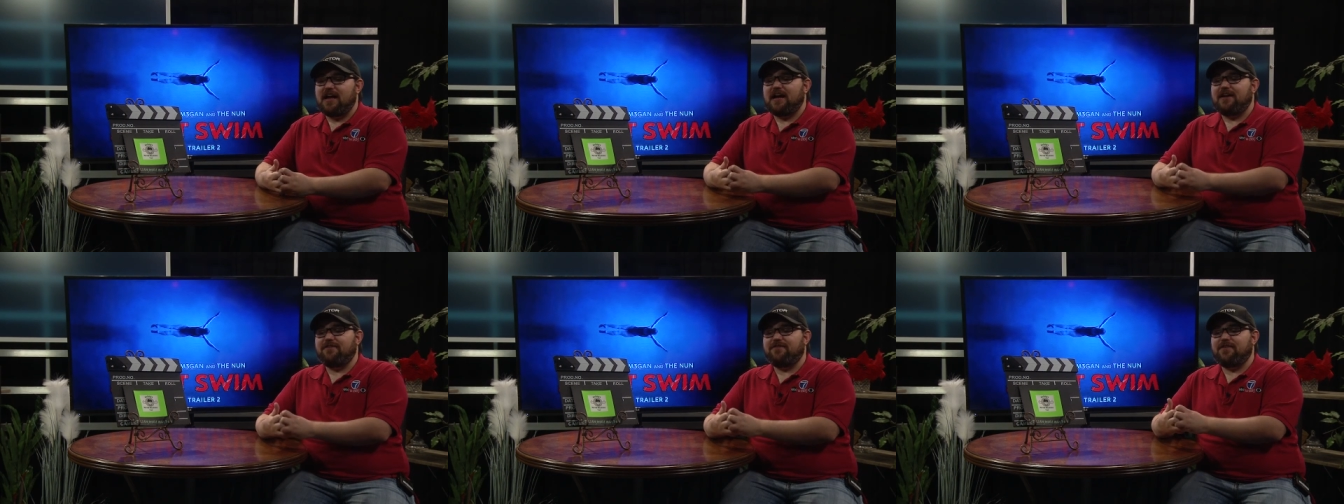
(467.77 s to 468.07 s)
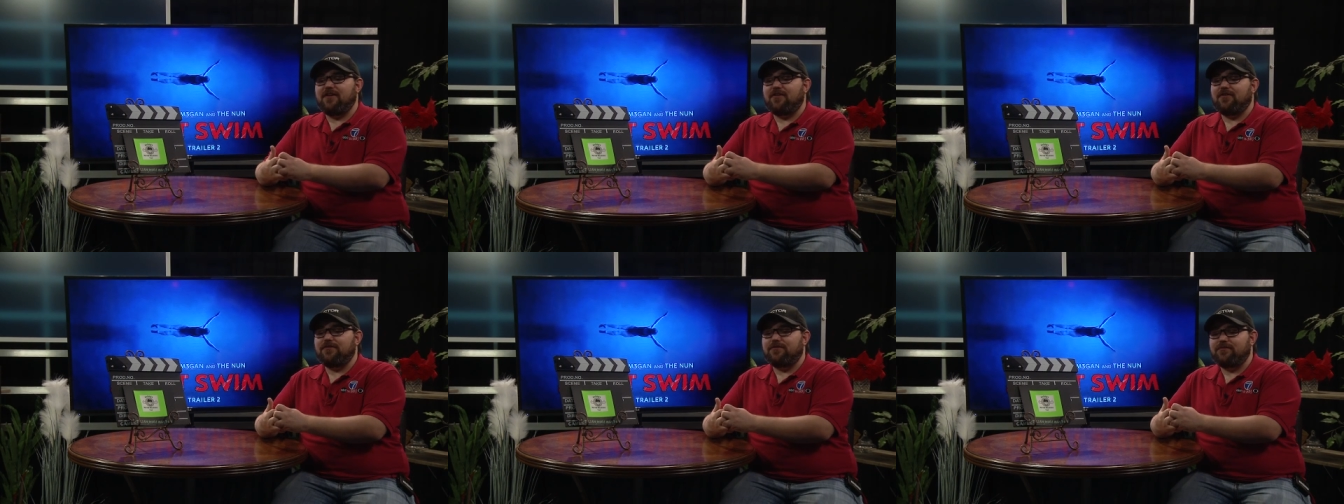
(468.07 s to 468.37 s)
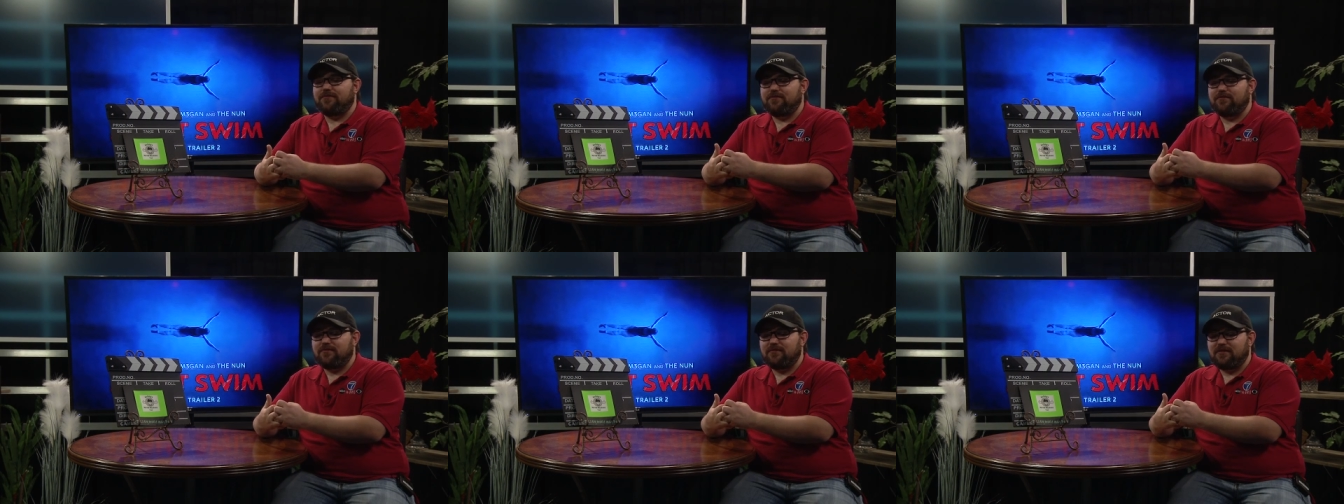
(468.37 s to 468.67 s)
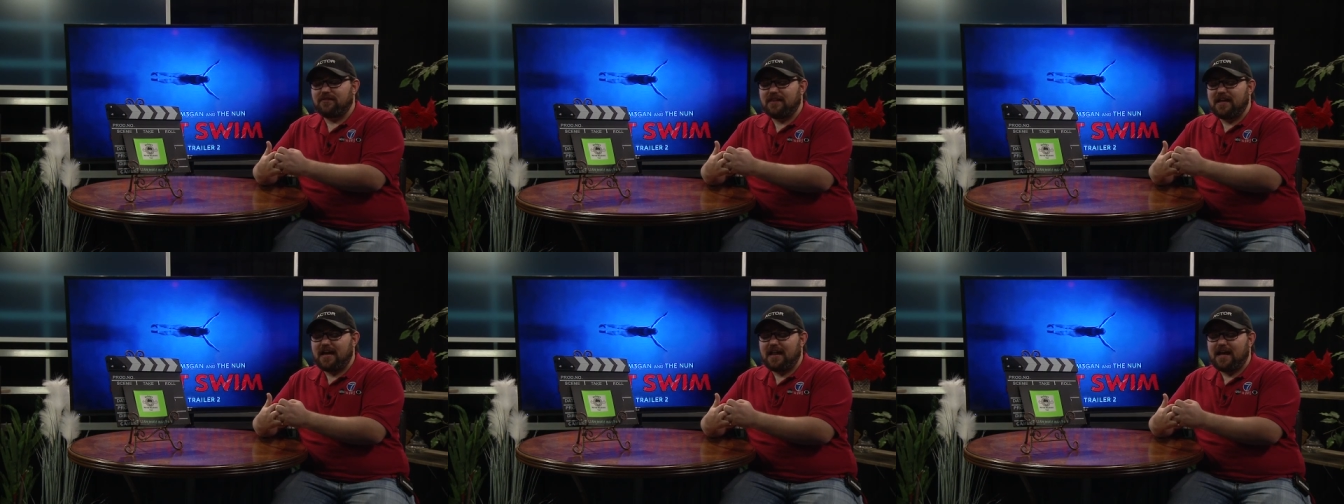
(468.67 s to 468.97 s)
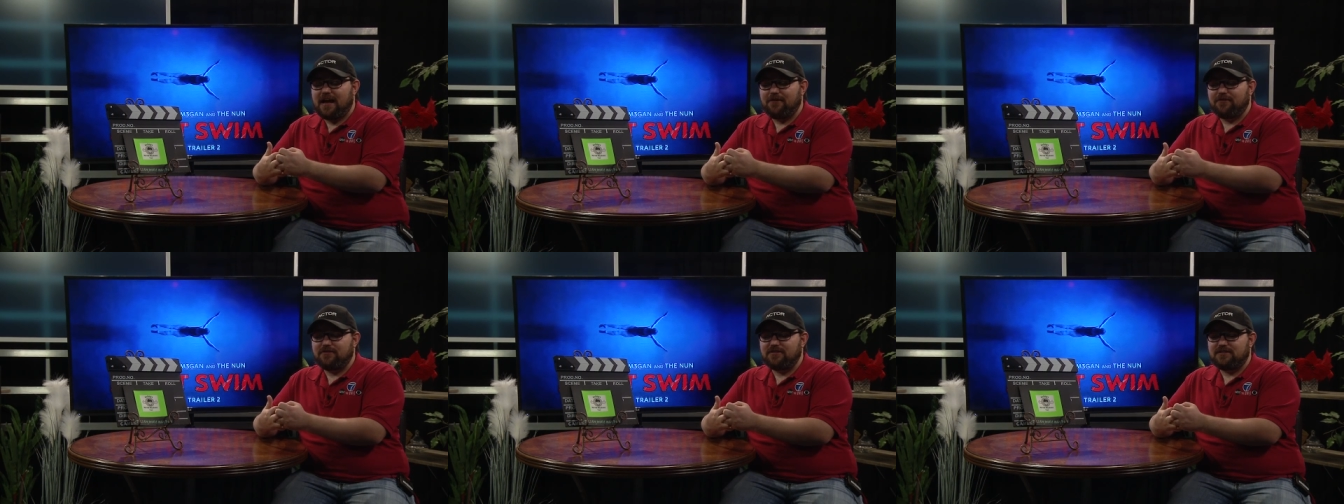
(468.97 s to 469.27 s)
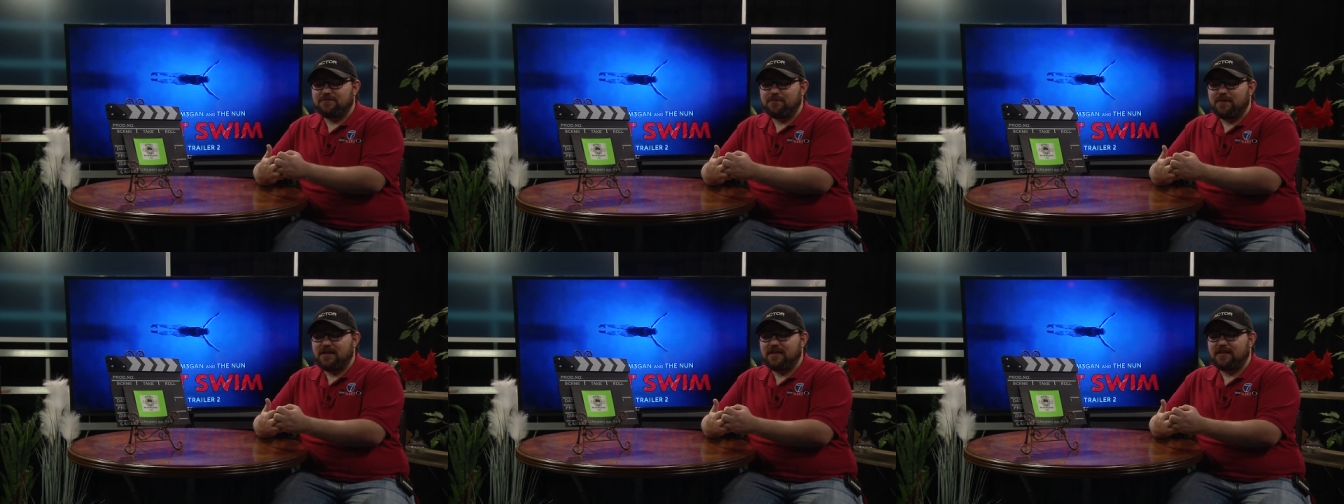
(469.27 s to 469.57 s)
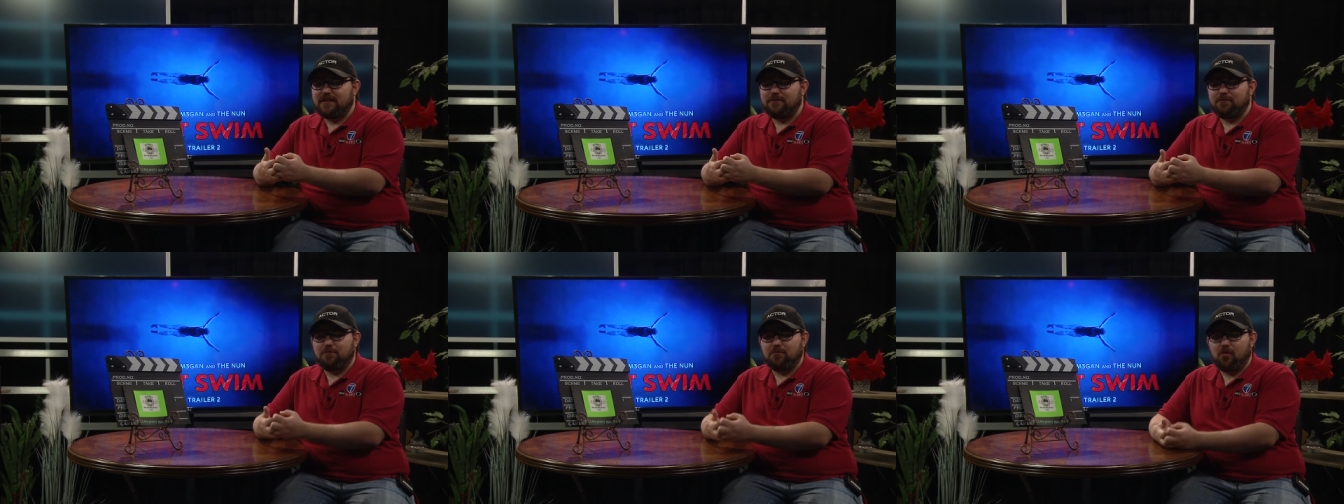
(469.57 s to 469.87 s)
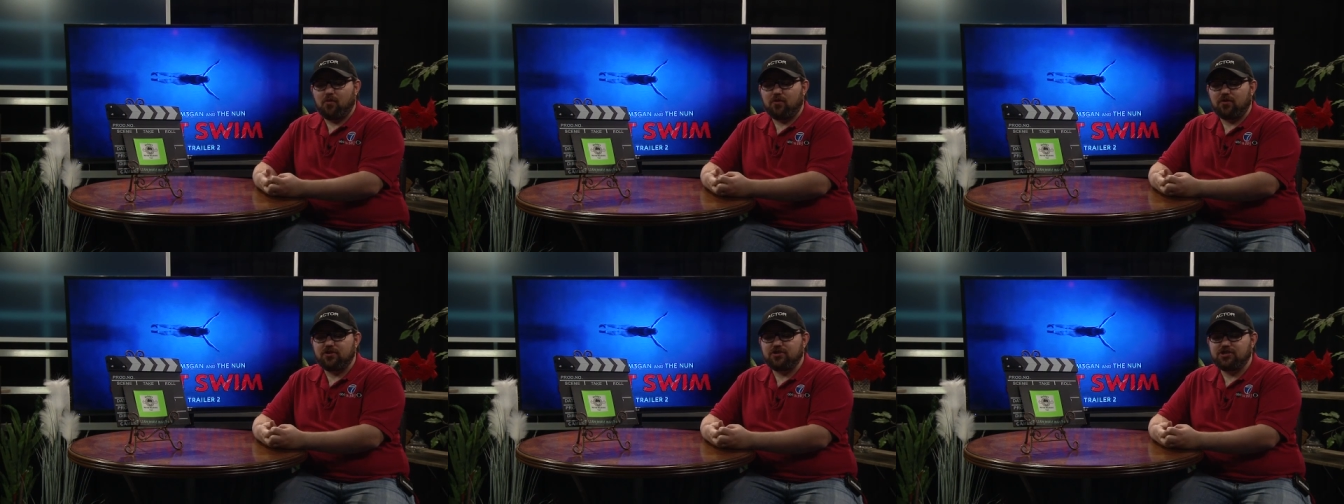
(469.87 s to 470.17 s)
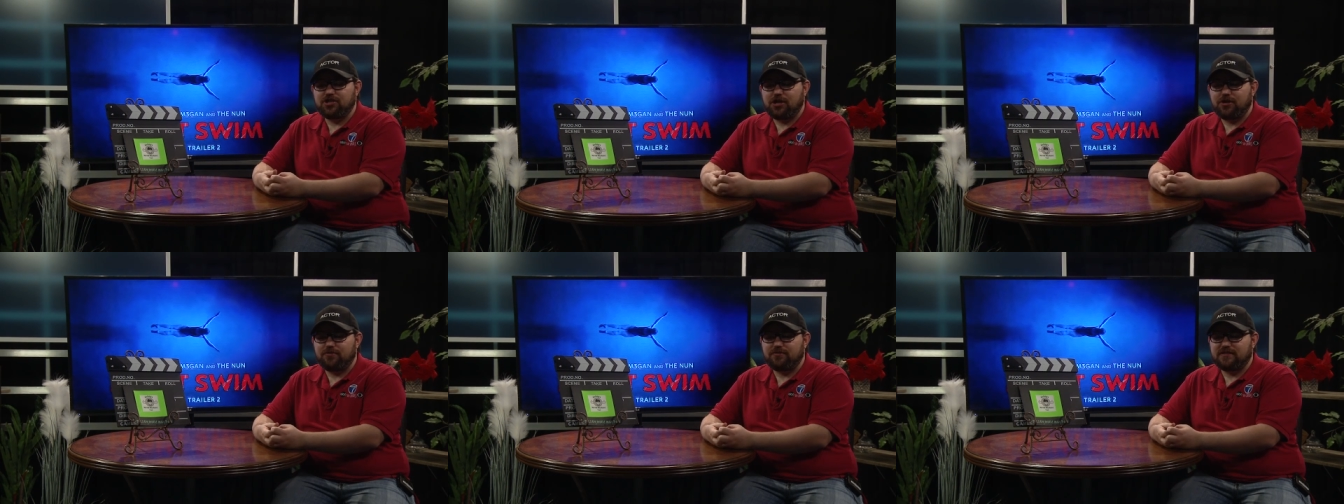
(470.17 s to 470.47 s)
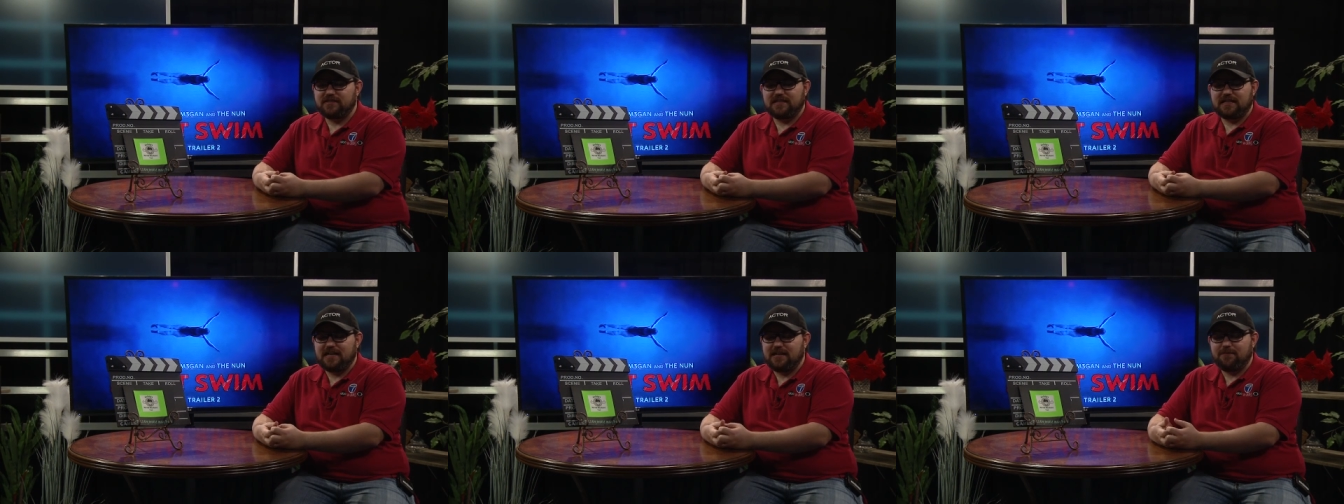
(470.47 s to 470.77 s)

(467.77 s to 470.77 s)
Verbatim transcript: I felt that I was making more jokes